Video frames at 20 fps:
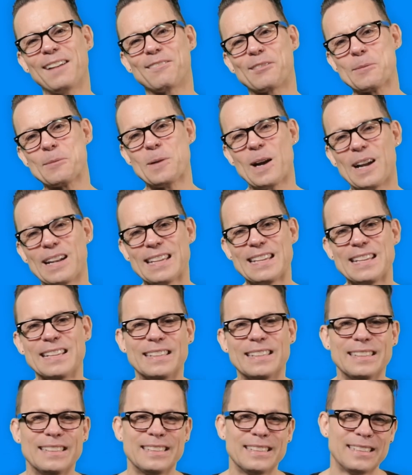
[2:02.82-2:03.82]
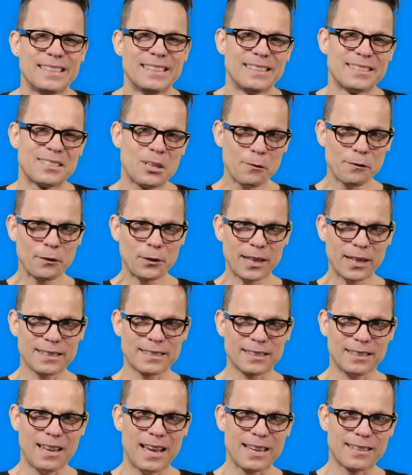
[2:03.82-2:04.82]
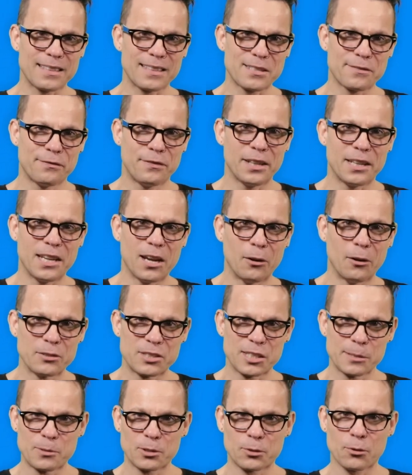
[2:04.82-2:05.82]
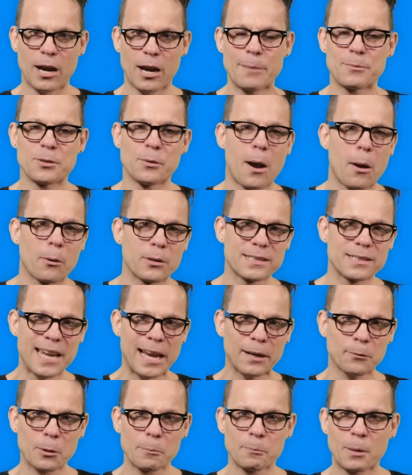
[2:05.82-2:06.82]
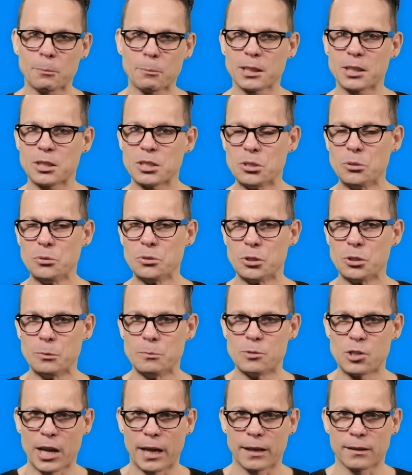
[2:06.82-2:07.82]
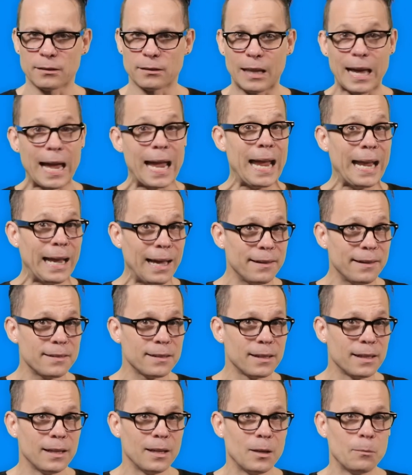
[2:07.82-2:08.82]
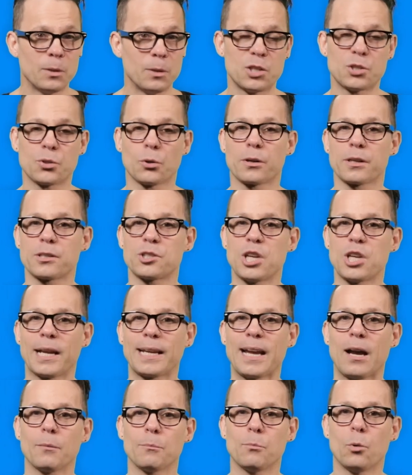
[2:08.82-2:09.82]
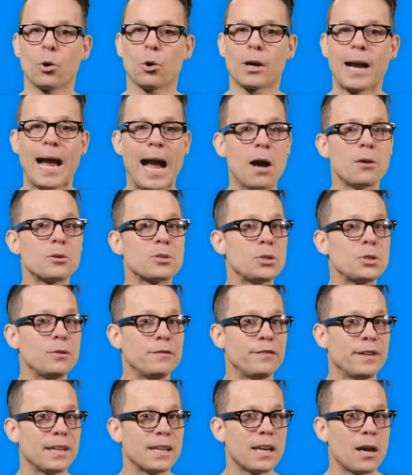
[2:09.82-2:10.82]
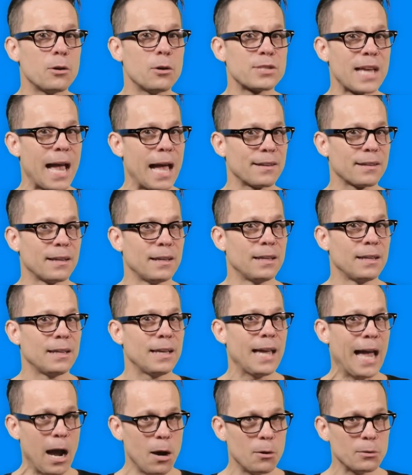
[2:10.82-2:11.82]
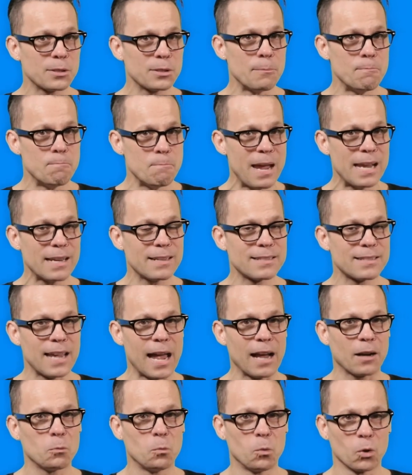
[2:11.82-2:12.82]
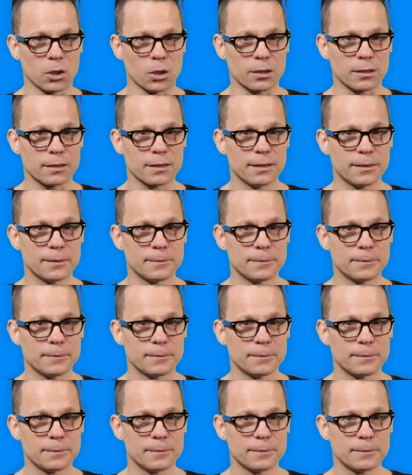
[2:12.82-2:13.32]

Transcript: everybody! Don't forget to like this video and subscribe to our TechRepublic YouTube channel, and be sure to check out more how-to videos at How to Make Tech Work.